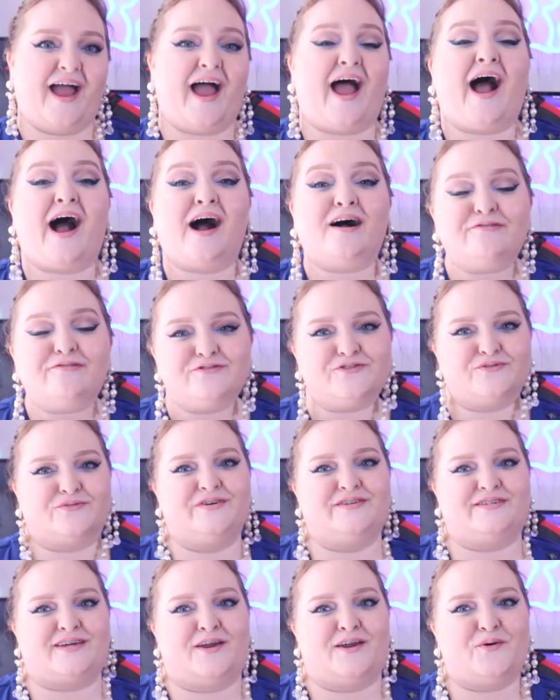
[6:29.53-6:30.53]

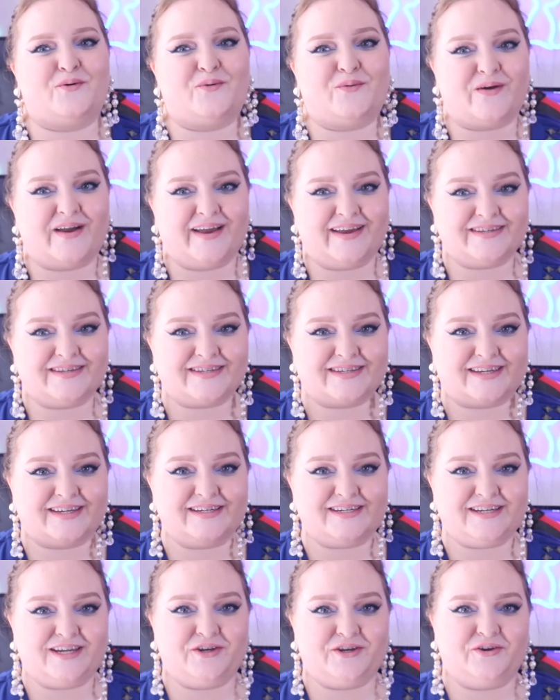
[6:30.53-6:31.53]
afterwards I always
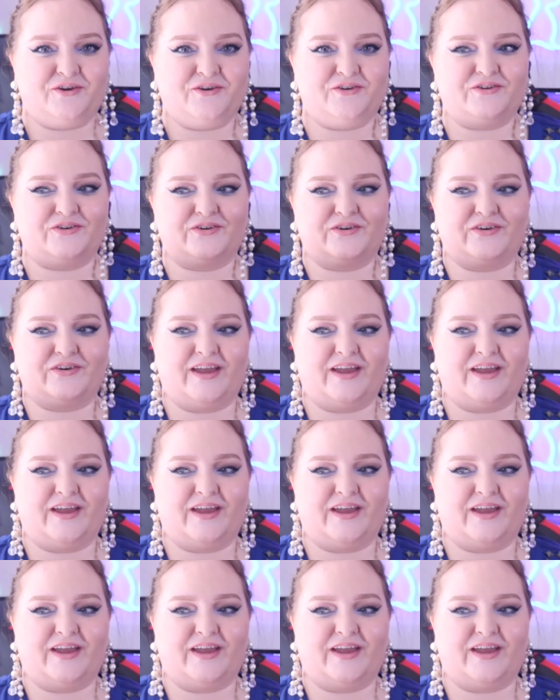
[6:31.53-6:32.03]
continue to